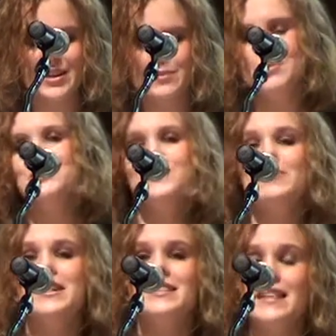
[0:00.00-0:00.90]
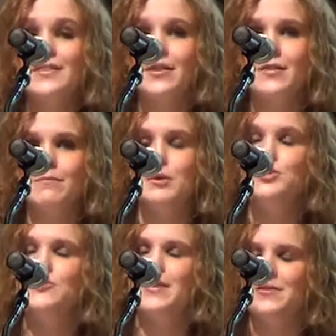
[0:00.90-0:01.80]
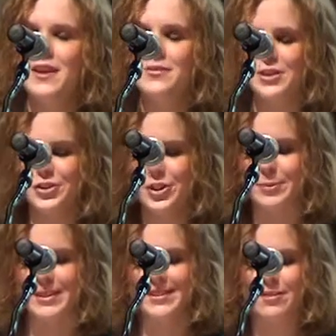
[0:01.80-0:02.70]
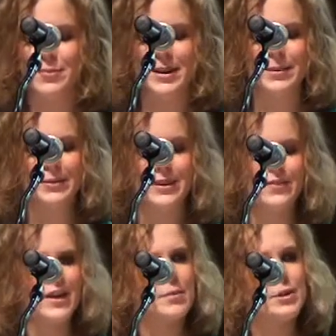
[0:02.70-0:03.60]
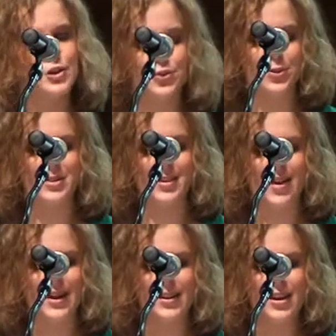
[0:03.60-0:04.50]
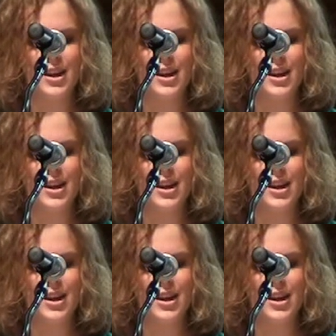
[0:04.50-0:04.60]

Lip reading: Most of my favorite sermons have been about giving up control to God,